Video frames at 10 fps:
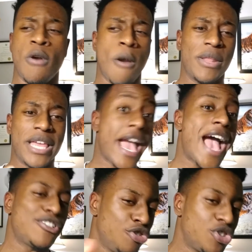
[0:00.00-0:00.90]
but like,
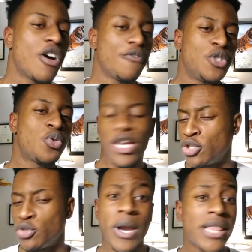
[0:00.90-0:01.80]
ask yourself these
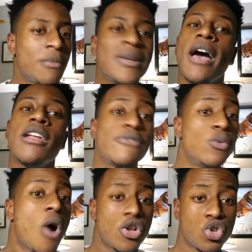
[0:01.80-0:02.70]
questions, write them down if you
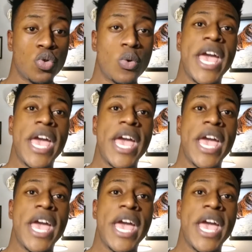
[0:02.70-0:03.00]
want to.